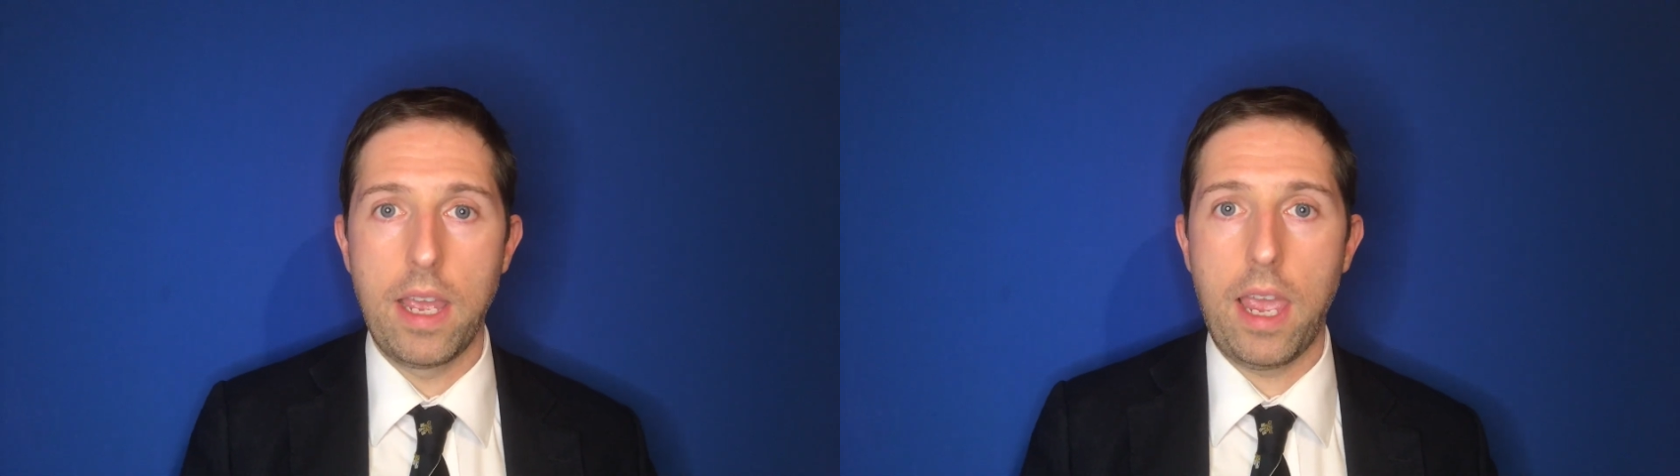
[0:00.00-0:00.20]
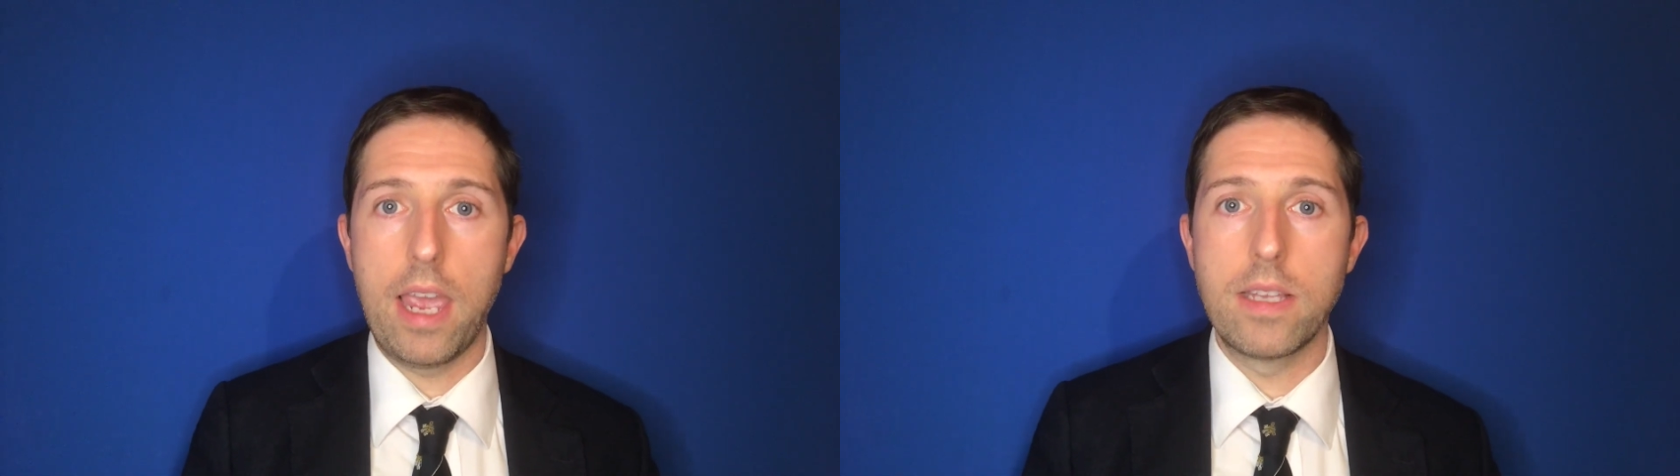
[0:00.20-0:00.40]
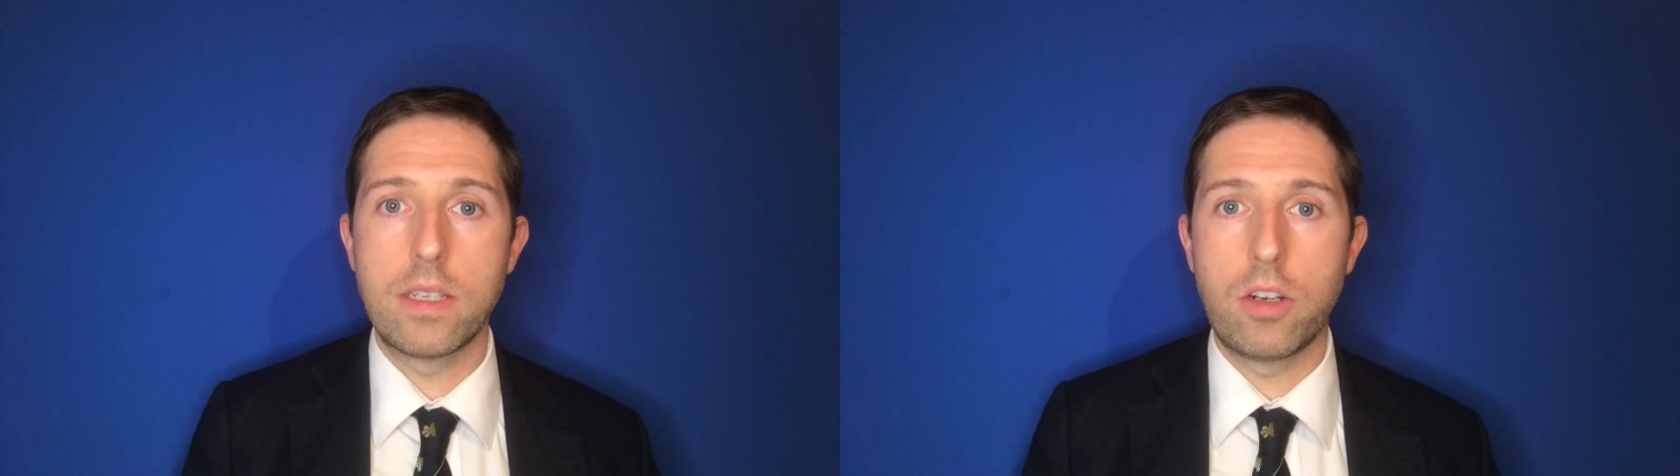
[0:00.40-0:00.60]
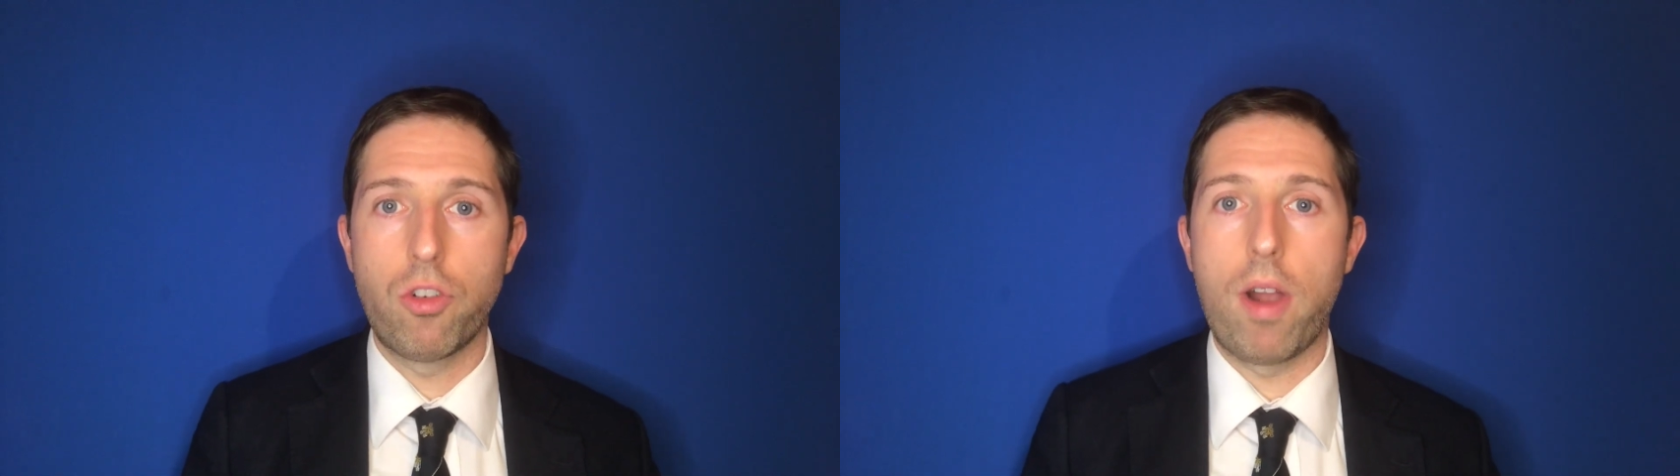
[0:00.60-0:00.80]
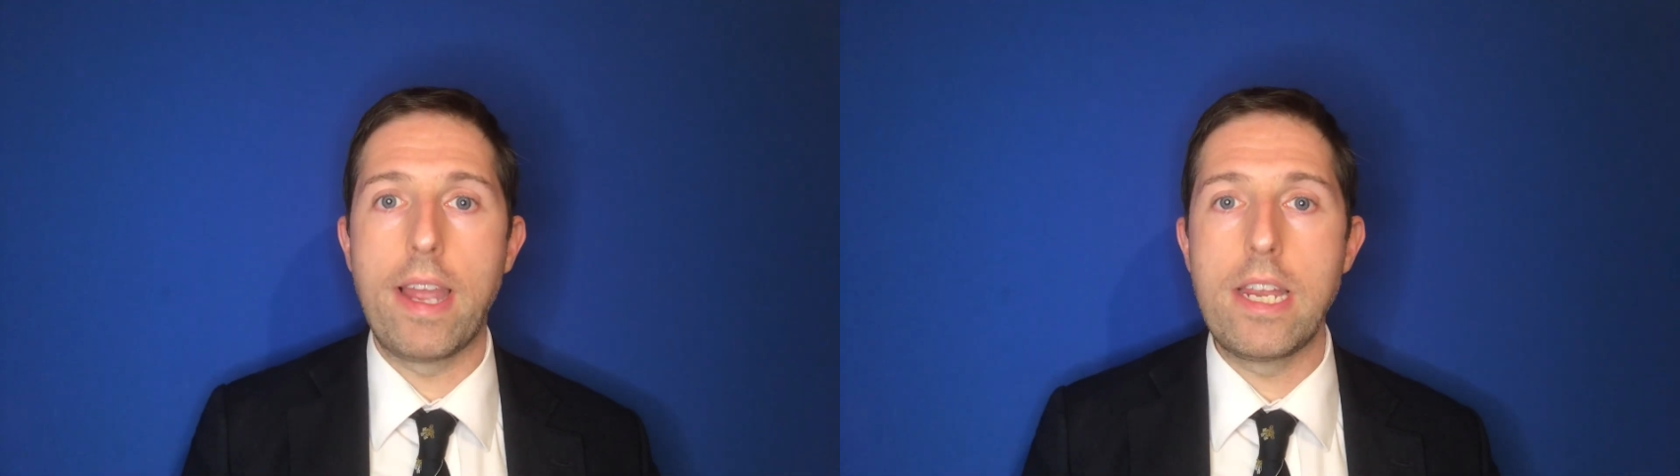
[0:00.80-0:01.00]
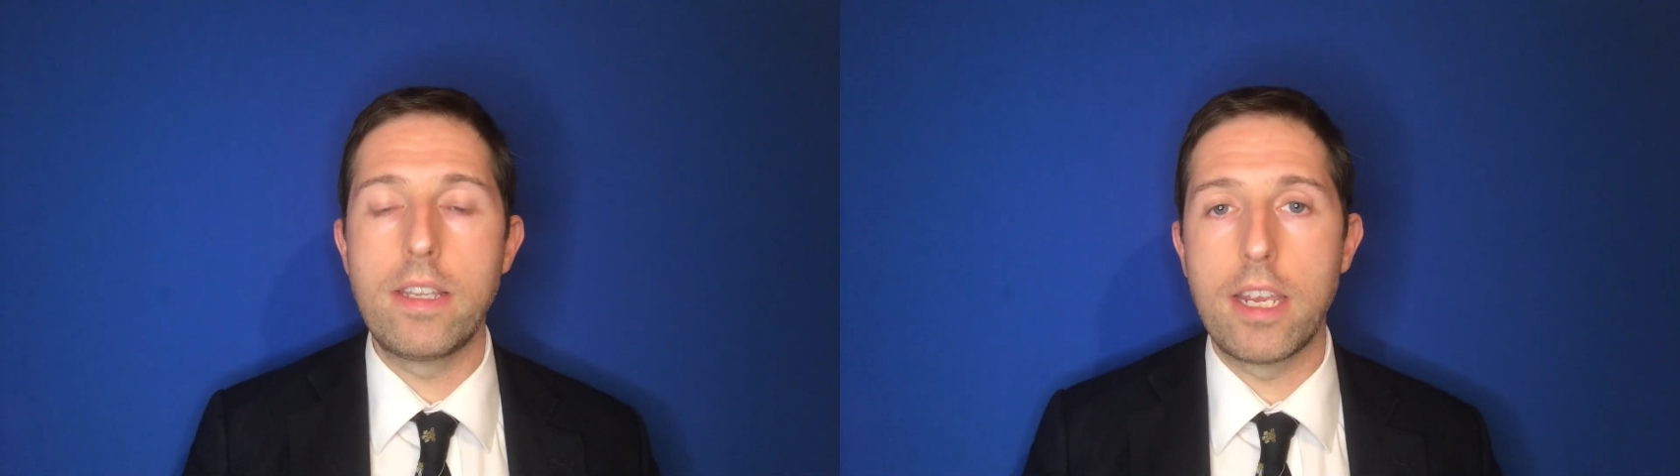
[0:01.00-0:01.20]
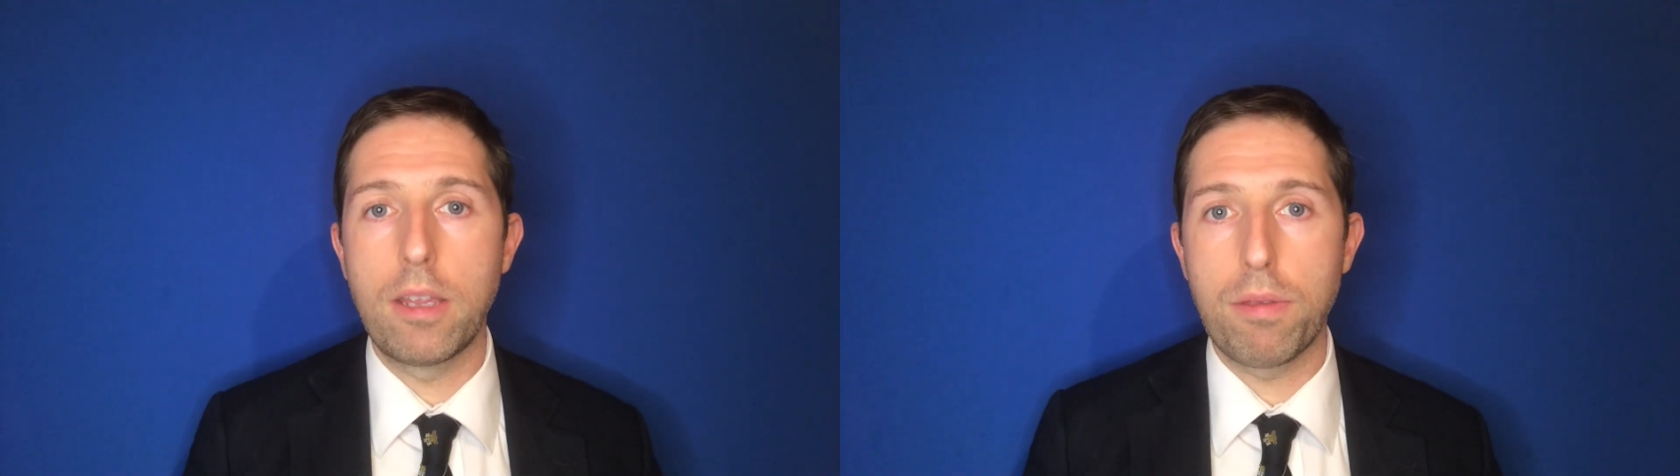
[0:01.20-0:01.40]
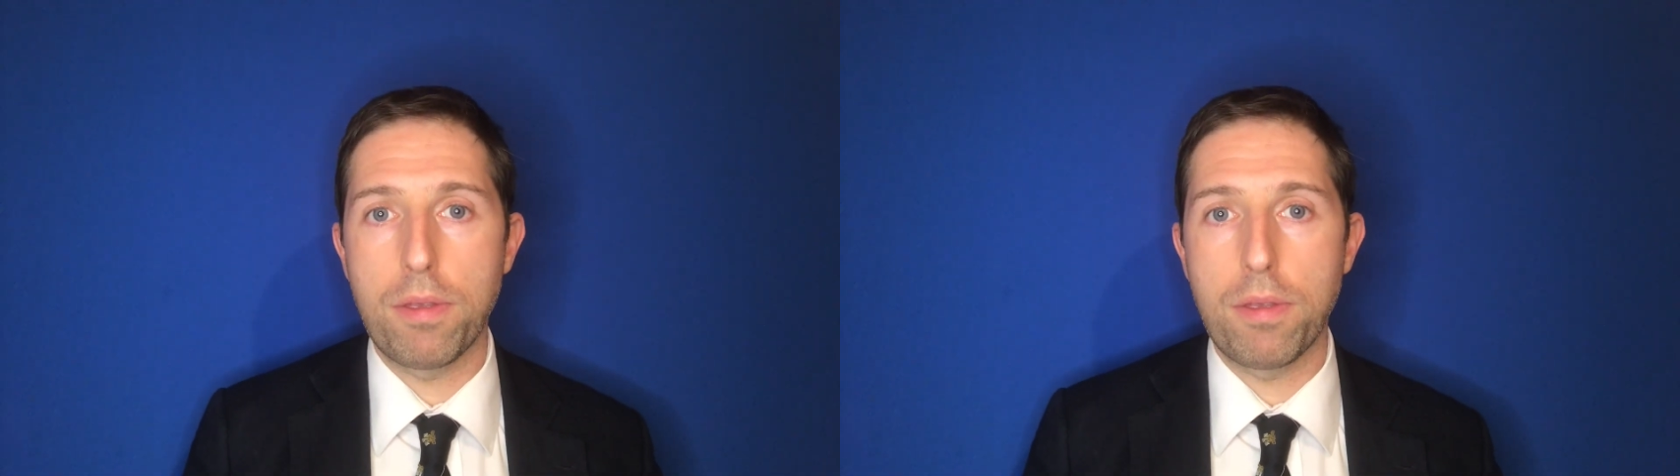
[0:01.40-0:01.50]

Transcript: is grinding